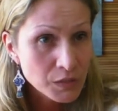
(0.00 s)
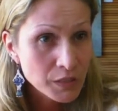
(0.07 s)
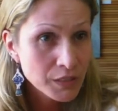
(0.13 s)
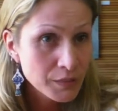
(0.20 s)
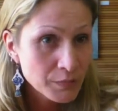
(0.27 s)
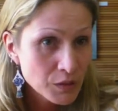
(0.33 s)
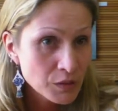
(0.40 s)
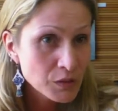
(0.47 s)
I
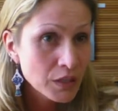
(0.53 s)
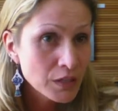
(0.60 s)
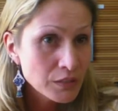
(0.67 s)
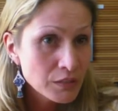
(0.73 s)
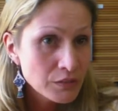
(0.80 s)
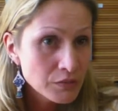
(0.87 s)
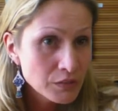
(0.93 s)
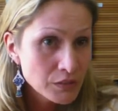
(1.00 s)
am the
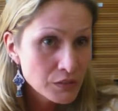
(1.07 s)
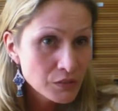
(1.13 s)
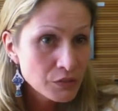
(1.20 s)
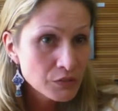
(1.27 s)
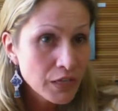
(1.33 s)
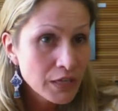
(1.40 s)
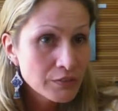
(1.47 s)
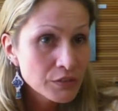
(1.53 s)
daughter of a
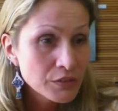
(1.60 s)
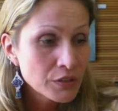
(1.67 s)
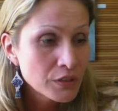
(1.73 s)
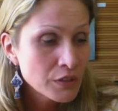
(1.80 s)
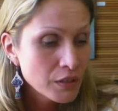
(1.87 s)
survivor.